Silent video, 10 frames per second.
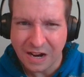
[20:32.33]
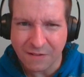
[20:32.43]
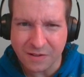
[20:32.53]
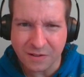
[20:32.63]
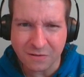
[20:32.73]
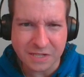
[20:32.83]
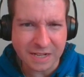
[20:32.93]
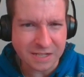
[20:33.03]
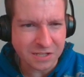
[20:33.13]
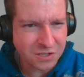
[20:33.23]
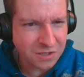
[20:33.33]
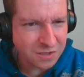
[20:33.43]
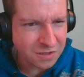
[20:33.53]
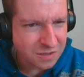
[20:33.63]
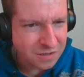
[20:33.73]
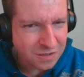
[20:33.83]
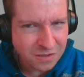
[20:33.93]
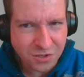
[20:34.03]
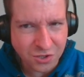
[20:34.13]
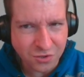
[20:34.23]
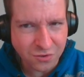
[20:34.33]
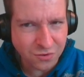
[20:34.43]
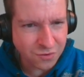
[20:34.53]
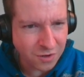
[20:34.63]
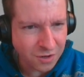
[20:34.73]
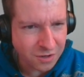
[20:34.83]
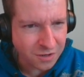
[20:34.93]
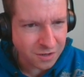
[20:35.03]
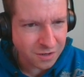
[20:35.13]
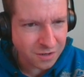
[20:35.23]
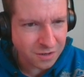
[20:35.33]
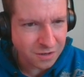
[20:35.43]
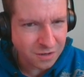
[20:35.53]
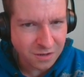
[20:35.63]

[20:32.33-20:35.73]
How are those not stronger?